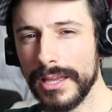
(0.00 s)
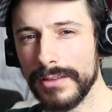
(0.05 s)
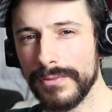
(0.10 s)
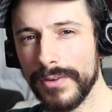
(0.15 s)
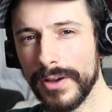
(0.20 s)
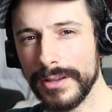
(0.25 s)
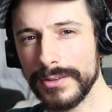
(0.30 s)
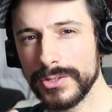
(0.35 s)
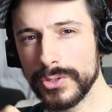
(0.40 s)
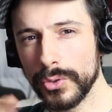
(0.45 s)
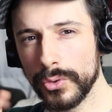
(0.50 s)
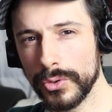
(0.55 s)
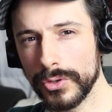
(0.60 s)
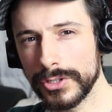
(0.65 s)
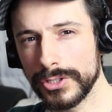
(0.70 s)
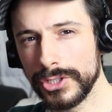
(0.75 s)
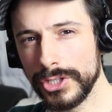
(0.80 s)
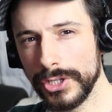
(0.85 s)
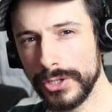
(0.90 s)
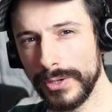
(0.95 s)
If I
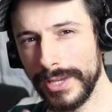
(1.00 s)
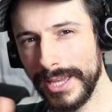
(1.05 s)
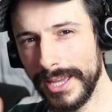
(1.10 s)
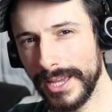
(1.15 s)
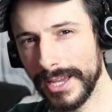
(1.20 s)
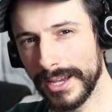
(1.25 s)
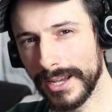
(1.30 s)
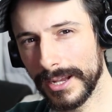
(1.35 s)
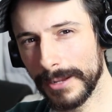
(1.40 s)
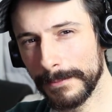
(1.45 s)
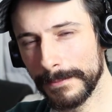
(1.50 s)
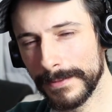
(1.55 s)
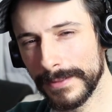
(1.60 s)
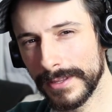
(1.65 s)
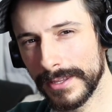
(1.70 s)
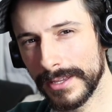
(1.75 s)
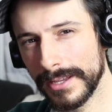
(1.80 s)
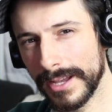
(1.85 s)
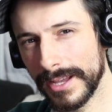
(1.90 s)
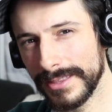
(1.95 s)
talk to you here,
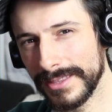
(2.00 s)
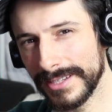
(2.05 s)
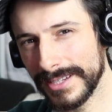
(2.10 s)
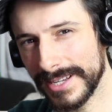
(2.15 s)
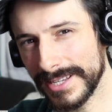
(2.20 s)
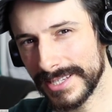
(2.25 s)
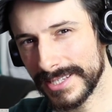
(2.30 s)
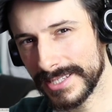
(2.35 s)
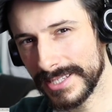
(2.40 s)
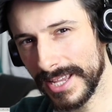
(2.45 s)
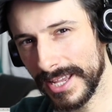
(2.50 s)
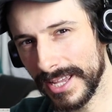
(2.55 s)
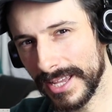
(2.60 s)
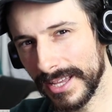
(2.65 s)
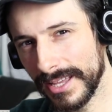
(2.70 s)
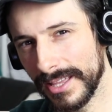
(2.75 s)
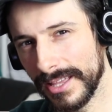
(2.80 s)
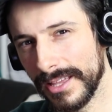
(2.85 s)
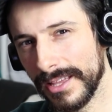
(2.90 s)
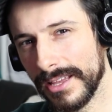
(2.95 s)
and then I
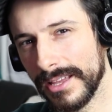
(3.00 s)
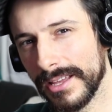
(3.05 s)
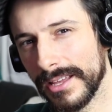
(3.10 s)
sing,